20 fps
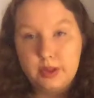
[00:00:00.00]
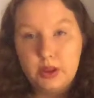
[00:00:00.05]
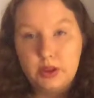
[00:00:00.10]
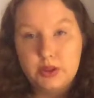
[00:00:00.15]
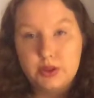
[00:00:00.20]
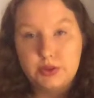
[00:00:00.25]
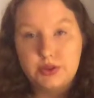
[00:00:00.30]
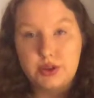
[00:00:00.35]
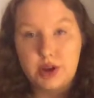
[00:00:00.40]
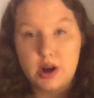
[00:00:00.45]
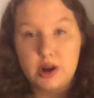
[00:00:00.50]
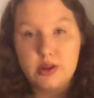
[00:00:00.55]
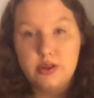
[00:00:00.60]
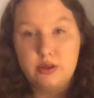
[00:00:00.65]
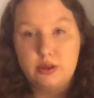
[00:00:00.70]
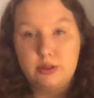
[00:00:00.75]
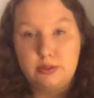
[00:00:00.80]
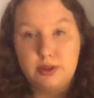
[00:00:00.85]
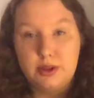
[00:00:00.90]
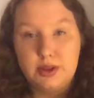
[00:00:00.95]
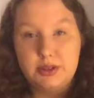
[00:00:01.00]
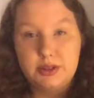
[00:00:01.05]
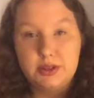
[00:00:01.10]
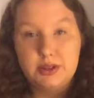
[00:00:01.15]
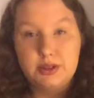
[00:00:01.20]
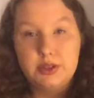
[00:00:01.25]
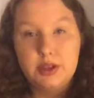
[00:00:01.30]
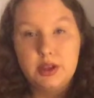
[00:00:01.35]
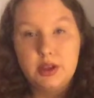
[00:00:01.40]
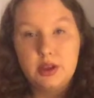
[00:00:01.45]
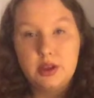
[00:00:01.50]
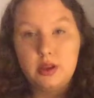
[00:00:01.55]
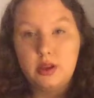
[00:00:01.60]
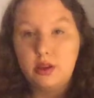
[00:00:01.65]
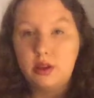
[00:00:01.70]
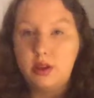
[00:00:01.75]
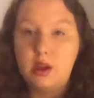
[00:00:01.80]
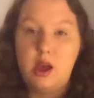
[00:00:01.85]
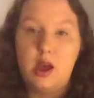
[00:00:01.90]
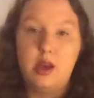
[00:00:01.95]
So start in those places,
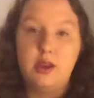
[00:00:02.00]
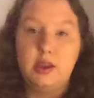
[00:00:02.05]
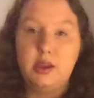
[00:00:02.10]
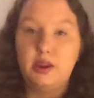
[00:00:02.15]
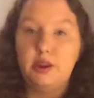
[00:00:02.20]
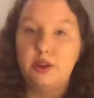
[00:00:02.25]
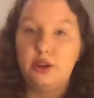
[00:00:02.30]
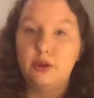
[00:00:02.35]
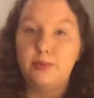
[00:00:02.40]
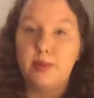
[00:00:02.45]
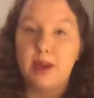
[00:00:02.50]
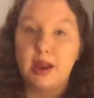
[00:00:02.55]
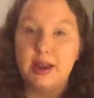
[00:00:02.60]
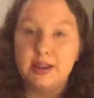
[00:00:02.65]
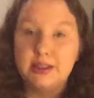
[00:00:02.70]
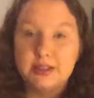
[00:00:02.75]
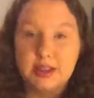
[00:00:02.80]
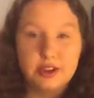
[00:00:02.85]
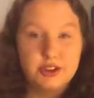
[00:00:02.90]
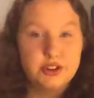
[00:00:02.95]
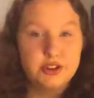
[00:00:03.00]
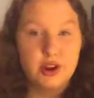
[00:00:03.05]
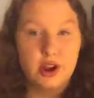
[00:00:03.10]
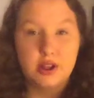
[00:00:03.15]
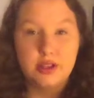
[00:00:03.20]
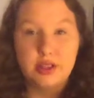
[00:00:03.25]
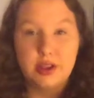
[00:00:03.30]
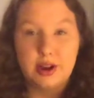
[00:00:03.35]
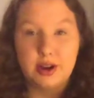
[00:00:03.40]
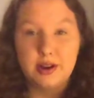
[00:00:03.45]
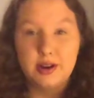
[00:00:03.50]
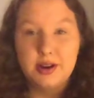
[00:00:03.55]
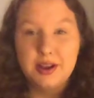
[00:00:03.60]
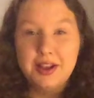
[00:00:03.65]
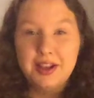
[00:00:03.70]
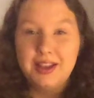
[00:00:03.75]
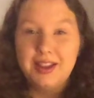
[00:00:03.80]
get a good petting session on there,